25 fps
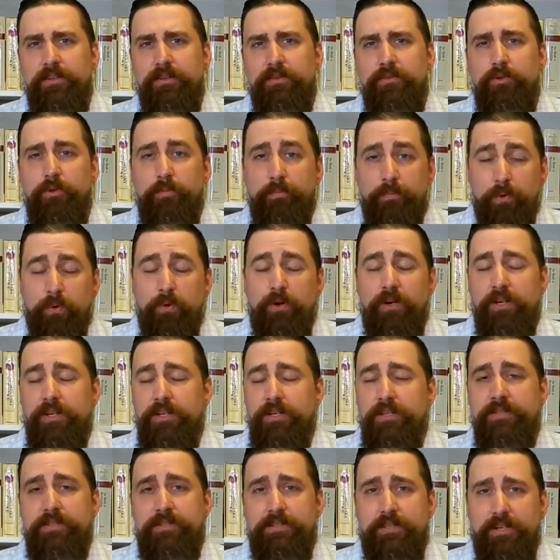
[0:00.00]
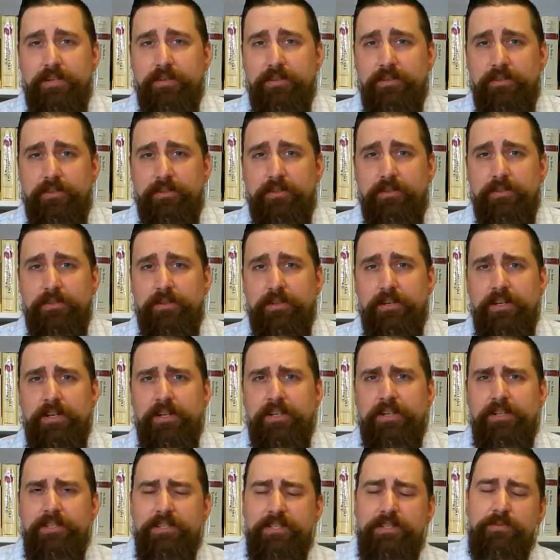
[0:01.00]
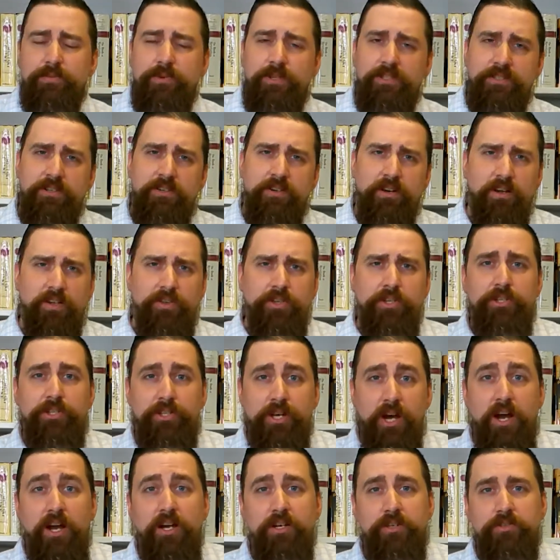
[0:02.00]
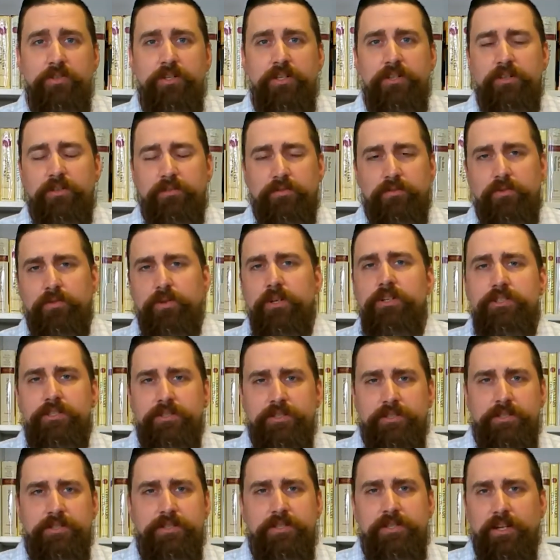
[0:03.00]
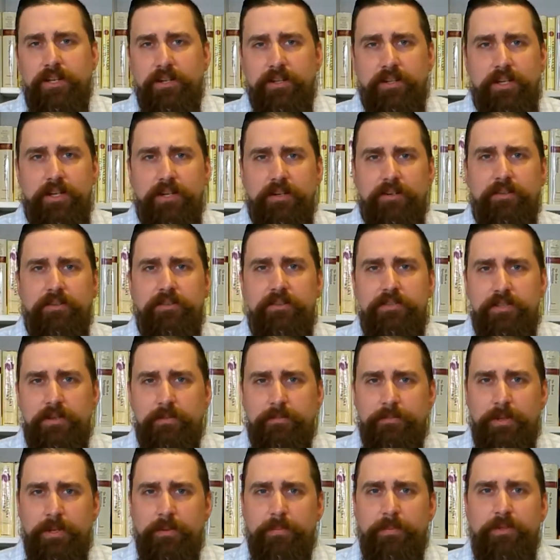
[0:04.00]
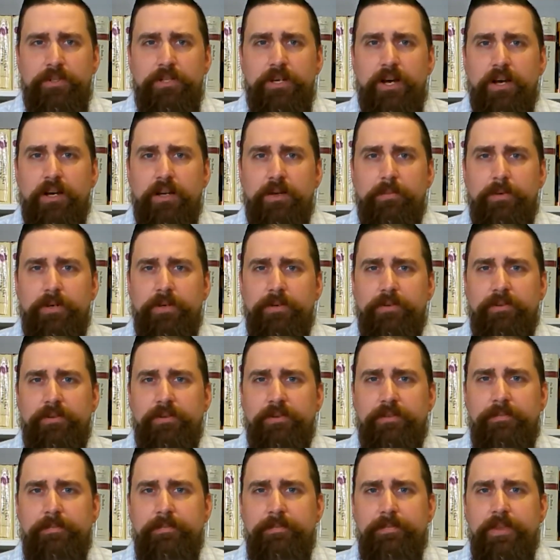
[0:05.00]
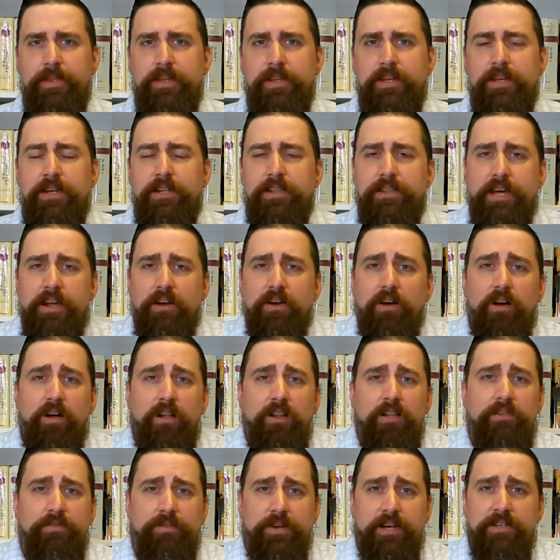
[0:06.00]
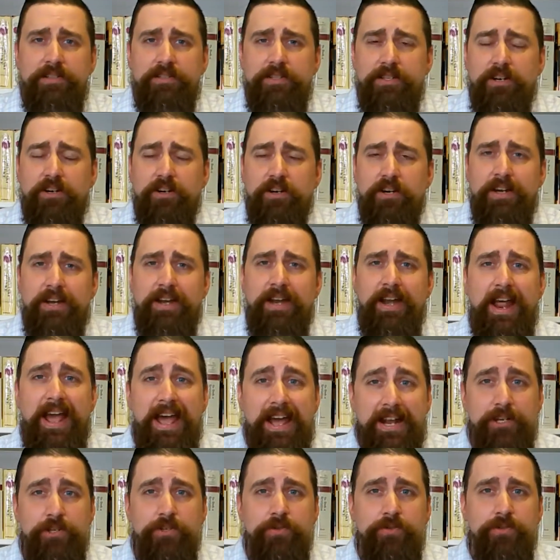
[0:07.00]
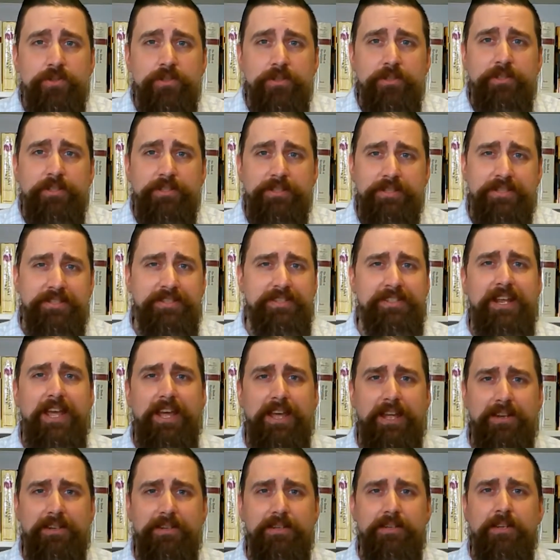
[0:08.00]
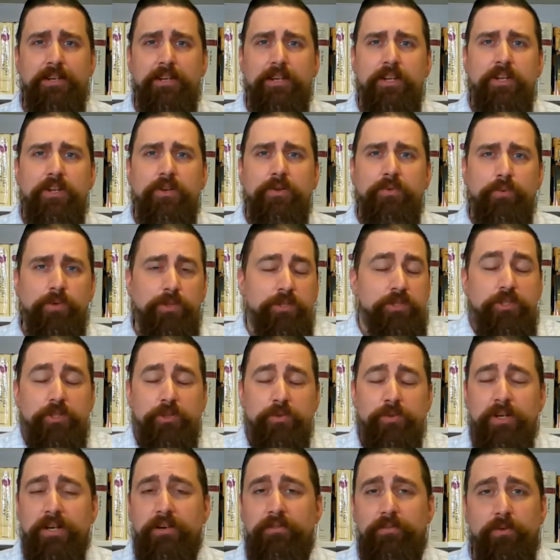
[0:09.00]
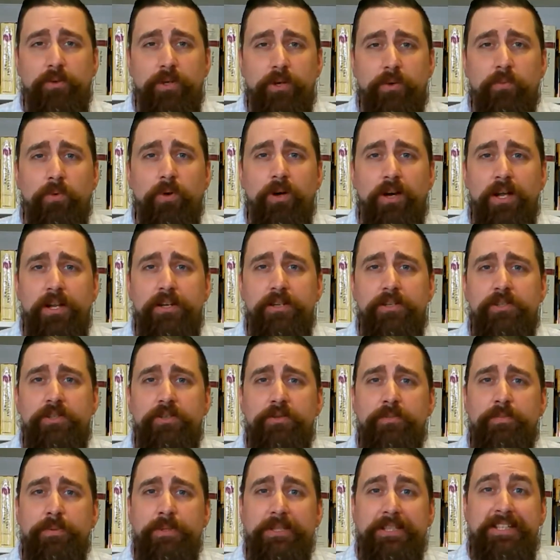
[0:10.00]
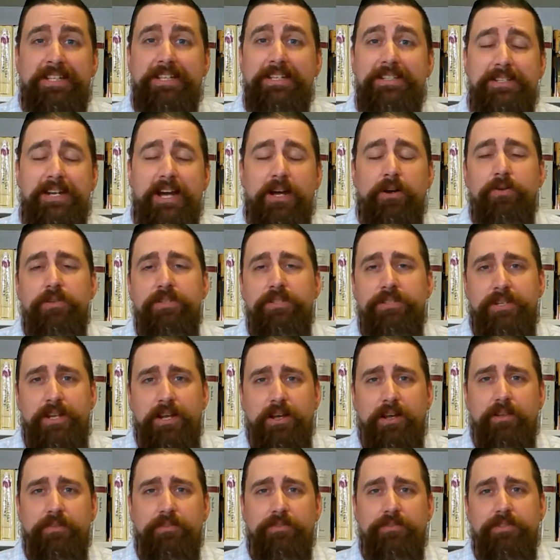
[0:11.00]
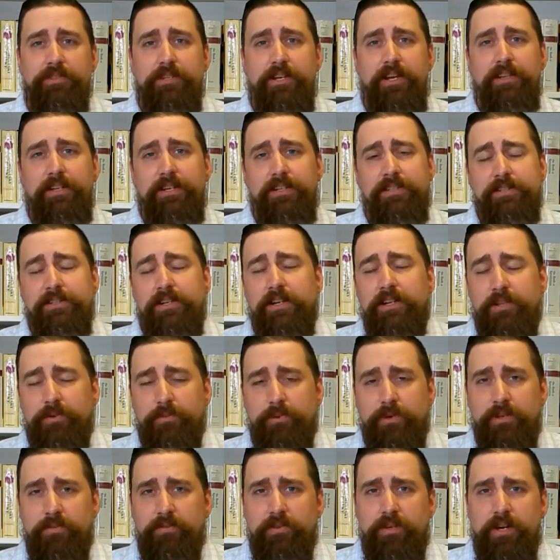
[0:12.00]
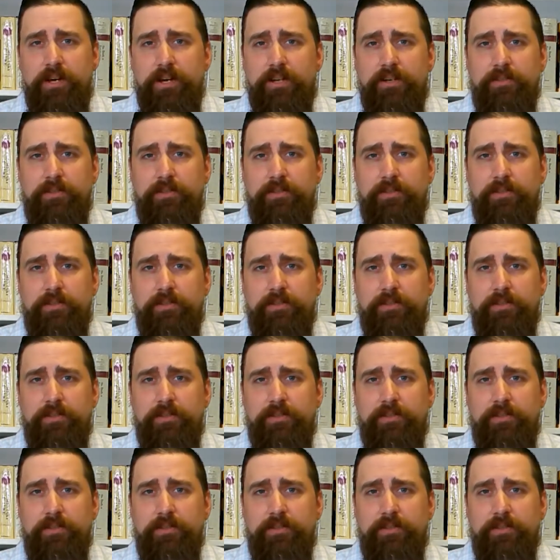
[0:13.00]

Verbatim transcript: We're born into sin. This is what's called the doctrine of original sin that some people talk about that all of us in our natural state will do whatever we want to please ourselves. And that's not the way of God.